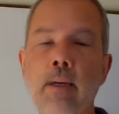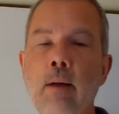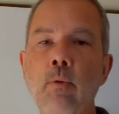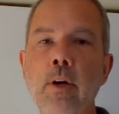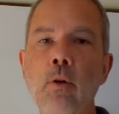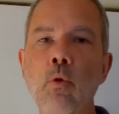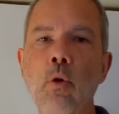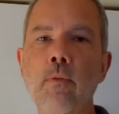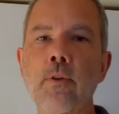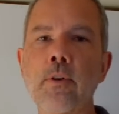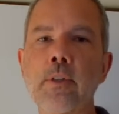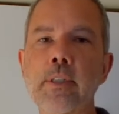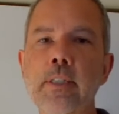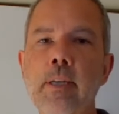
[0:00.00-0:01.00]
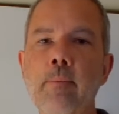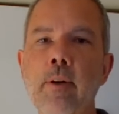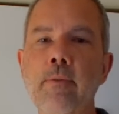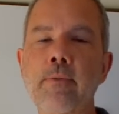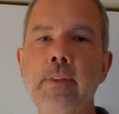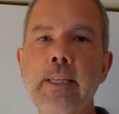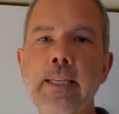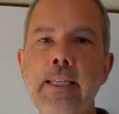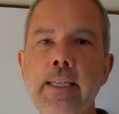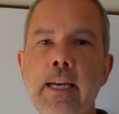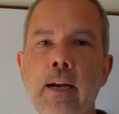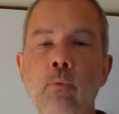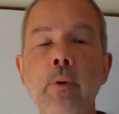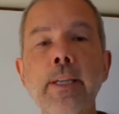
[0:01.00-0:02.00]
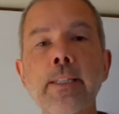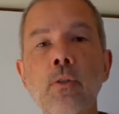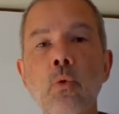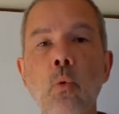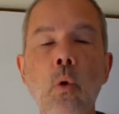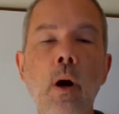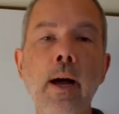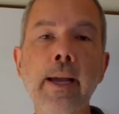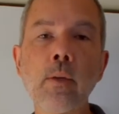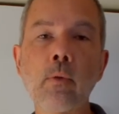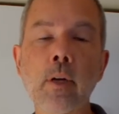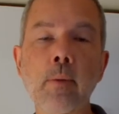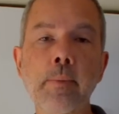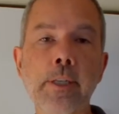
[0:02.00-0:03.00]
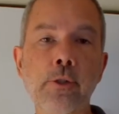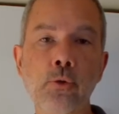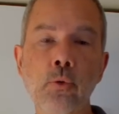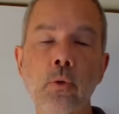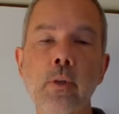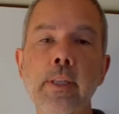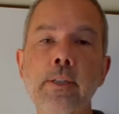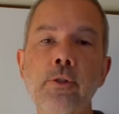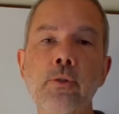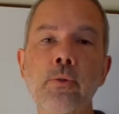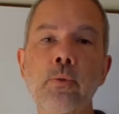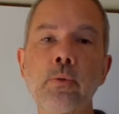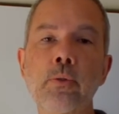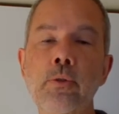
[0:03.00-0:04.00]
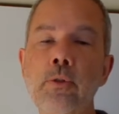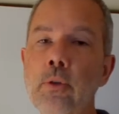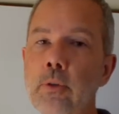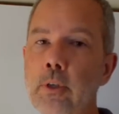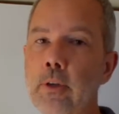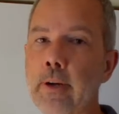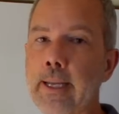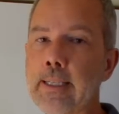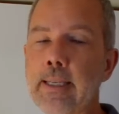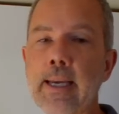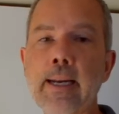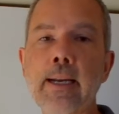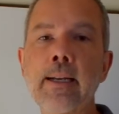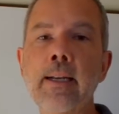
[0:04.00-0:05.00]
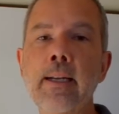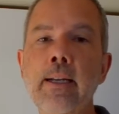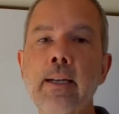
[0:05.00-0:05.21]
I want to go over some of the reasons why you want to be sure that you tune your antenna,